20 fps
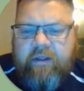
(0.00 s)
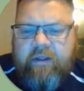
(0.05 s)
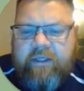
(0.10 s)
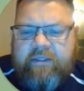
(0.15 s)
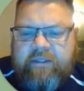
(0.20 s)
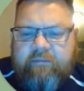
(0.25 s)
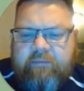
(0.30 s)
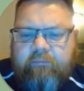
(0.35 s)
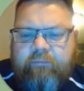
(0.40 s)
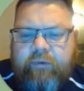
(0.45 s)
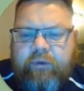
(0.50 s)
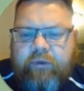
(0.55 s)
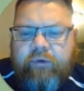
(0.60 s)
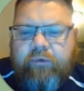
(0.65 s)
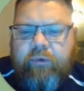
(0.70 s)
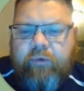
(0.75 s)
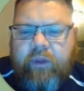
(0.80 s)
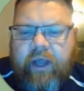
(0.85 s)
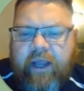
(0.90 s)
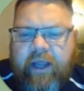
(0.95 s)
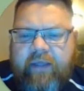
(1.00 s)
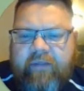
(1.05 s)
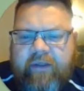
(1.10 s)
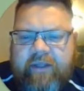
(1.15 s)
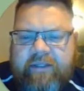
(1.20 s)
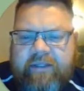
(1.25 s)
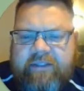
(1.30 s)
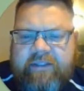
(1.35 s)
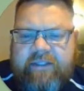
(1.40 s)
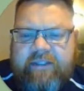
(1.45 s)
This blue line
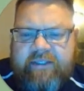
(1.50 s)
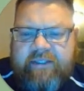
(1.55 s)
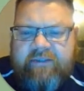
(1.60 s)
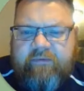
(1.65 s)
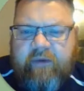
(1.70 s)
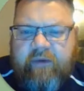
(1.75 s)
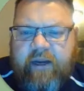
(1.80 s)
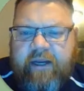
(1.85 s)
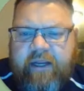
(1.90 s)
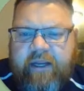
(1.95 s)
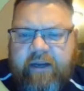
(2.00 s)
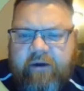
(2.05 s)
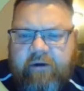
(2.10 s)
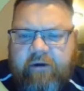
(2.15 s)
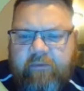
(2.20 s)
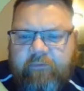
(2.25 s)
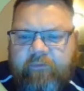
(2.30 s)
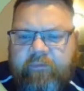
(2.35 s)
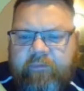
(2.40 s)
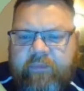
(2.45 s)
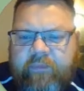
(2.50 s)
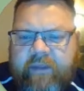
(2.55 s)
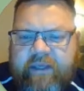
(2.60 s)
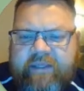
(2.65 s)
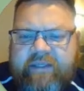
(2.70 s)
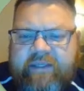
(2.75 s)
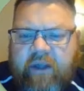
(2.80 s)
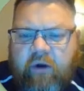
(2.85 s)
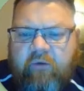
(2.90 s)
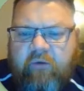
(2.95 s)
that exists right here
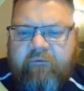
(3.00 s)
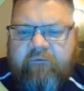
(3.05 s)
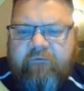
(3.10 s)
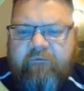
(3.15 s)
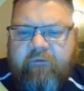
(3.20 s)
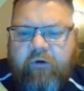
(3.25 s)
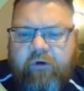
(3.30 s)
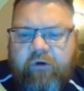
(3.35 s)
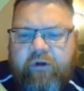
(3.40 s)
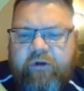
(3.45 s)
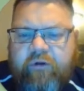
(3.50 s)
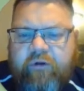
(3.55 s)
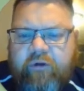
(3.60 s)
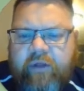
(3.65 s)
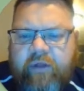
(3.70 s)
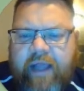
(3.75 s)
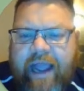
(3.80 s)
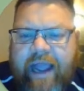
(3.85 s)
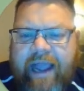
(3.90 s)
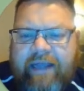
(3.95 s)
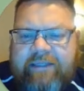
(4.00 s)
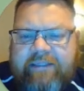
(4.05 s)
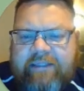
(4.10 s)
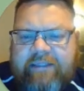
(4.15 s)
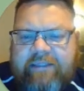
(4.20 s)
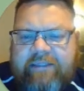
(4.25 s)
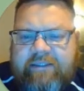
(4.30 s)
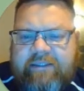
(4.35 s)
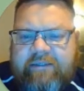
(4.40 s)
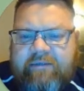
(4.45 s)
is our vertical
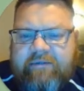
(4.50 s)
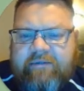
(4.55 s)
axis.